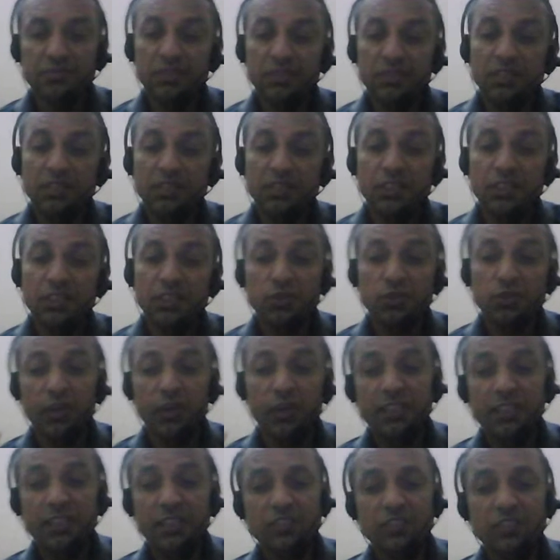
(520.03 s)
the
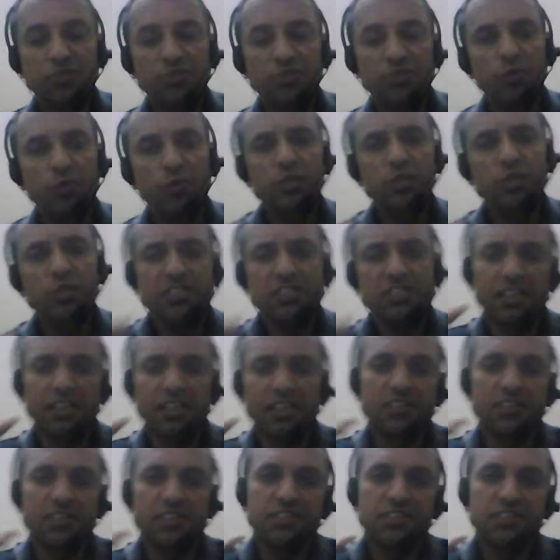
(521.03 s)
joint is slowly
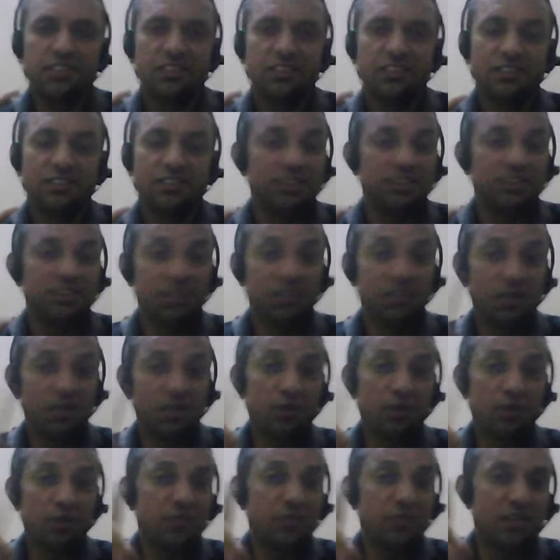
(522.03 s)
stretched,
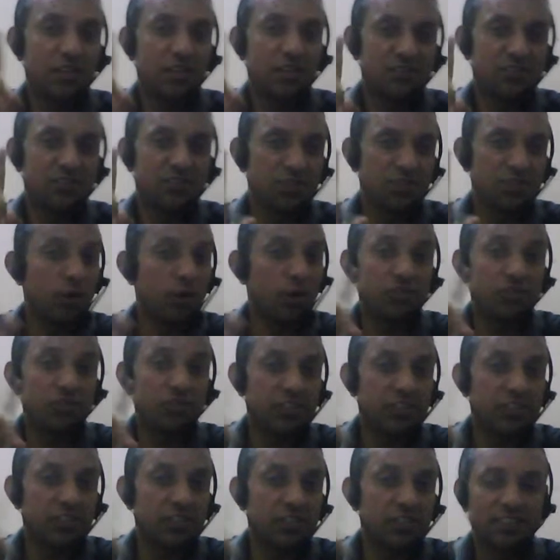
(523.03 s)
not fast, not
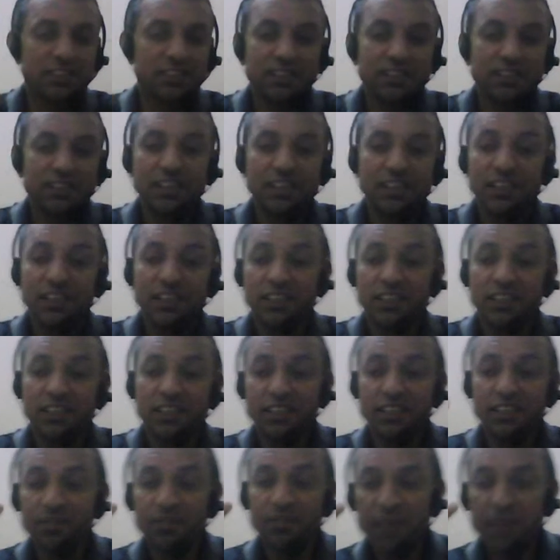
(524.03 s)
jerk,
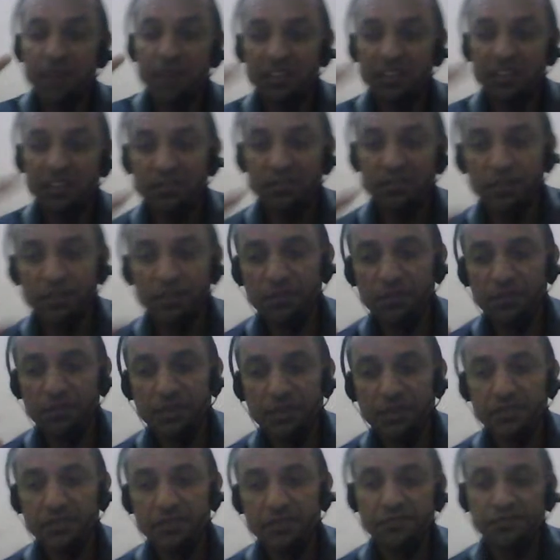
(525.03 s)
then maximum limit,
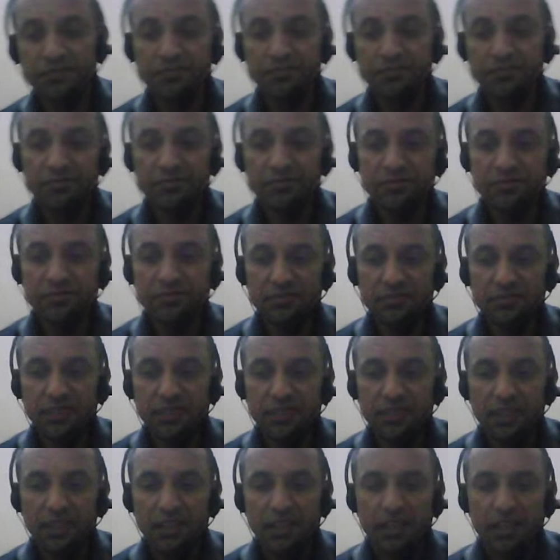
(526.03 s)

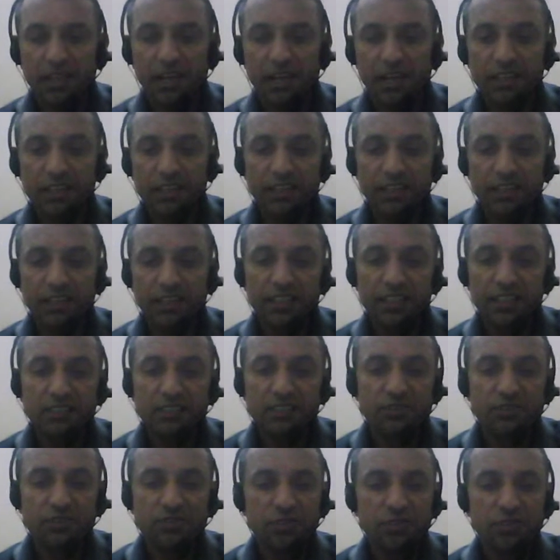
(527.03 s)
and then is
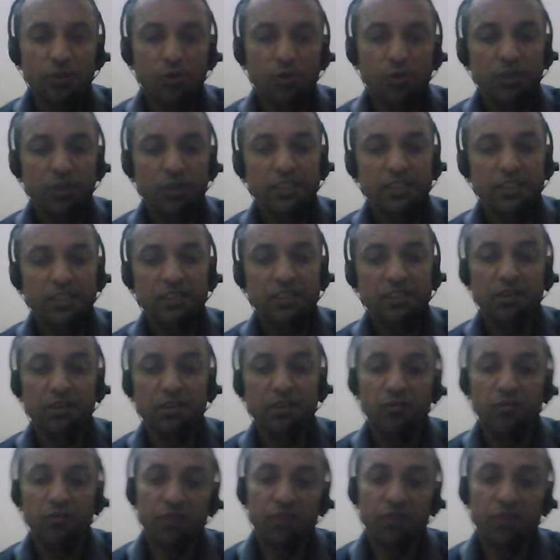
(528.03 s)
slowly
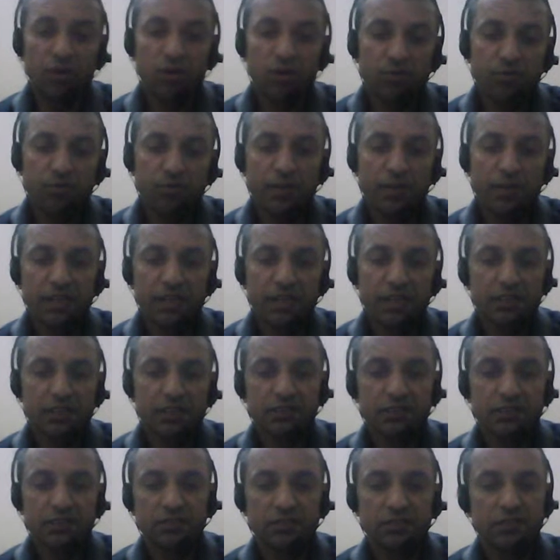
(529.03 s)
brought back
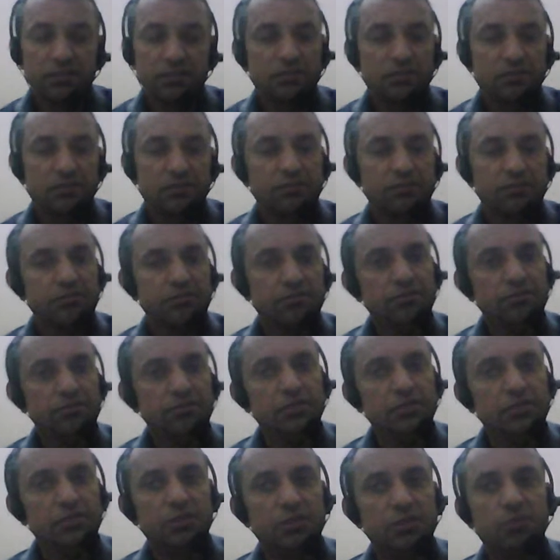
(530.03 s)

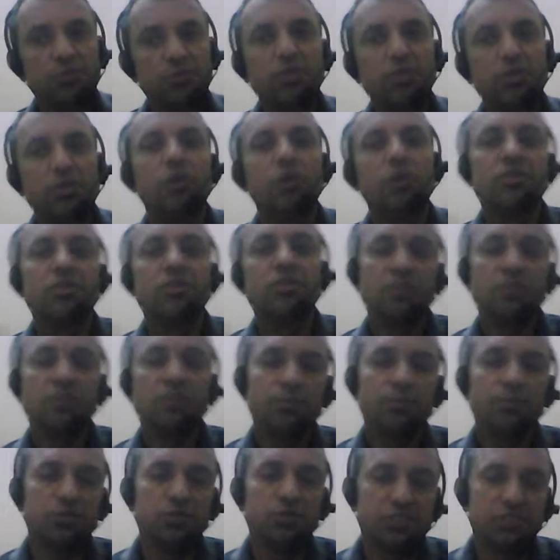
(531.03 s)
to the original
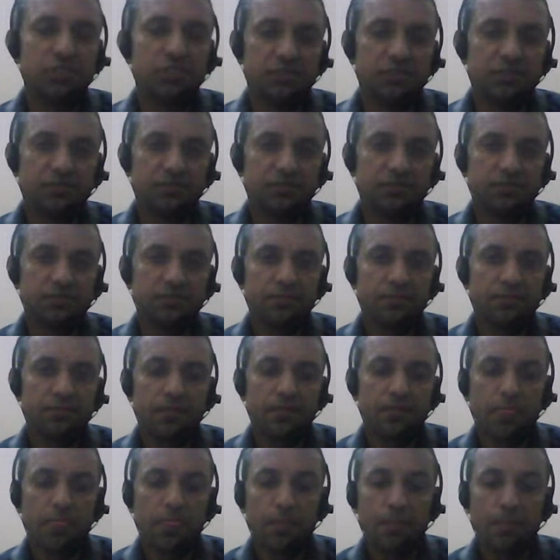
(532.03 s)
position.
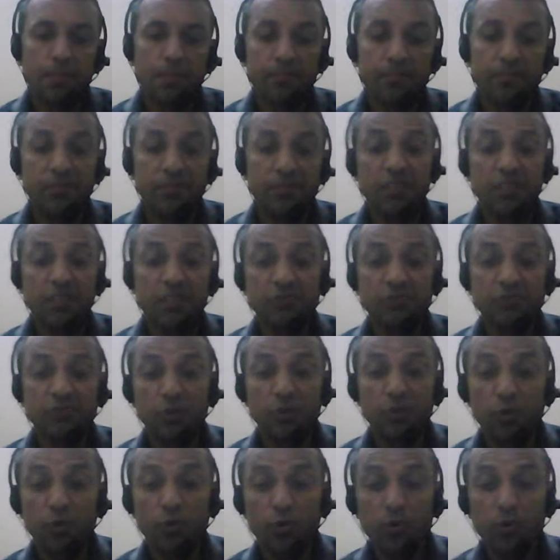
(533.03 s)
Then
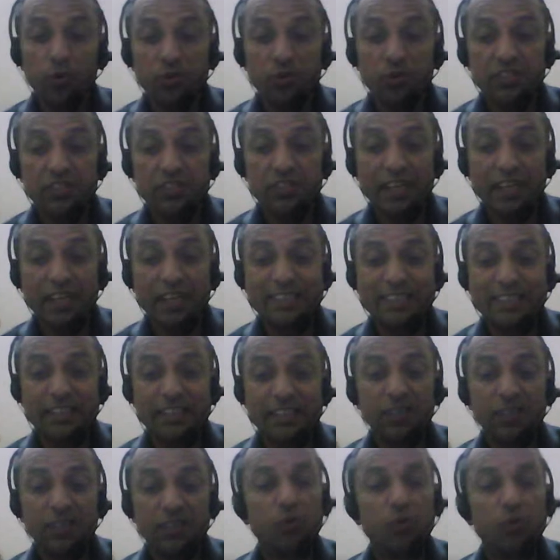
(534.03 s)
slow stretch
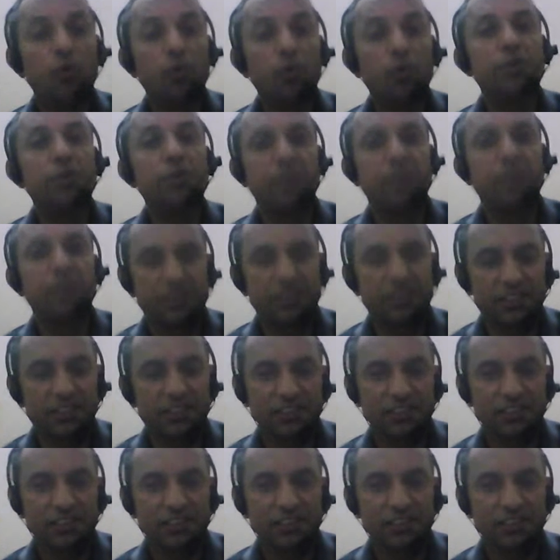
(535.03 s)
and hold method.